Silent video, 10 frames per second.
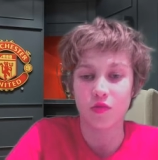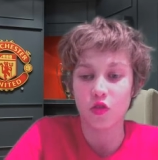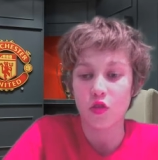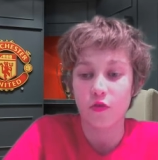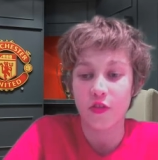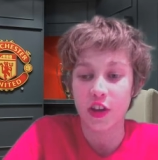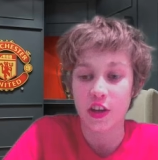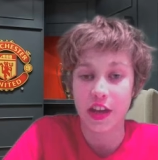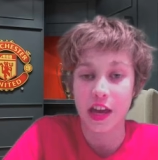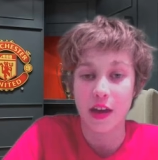not
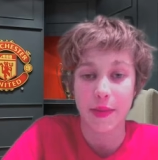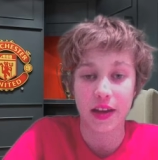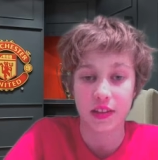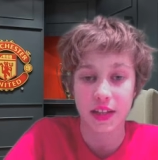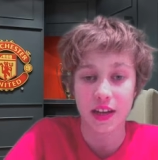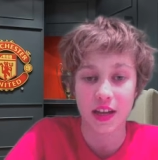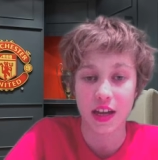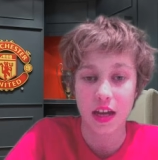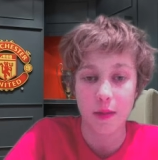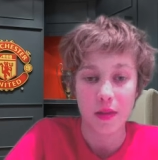thinking about sacking
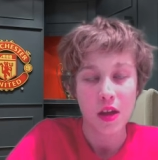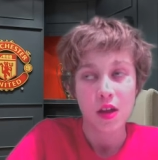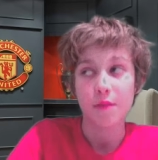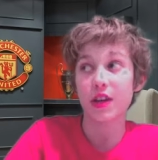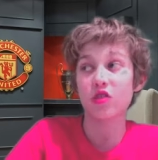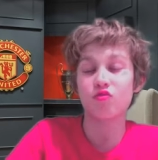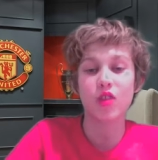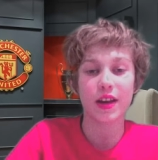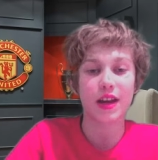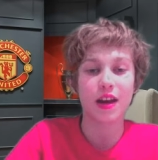him because
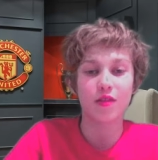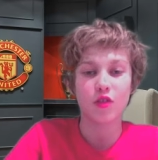right now,